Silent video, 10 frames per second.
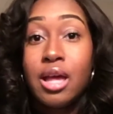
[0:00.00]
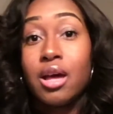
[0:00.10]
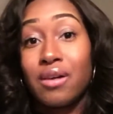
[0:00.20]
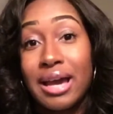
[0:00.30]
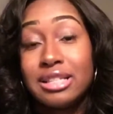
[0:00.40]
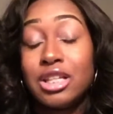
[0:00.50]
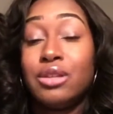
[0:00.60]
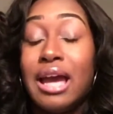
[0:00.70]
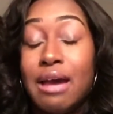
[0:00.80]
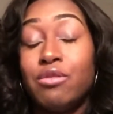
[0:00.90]
Okay, so
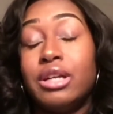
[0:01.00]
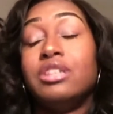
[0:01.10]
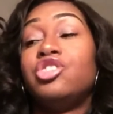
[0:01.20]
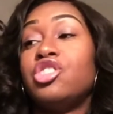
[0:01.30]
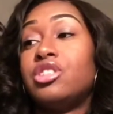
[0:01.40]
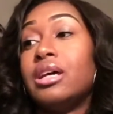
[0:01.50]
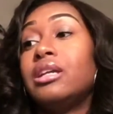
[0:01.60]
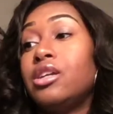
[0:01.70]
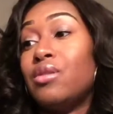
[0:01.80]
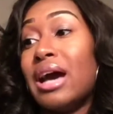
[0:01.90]
that one is just
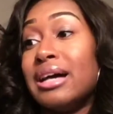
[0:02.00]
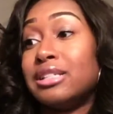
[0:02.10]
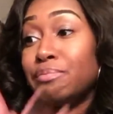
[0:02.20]
telling you guys,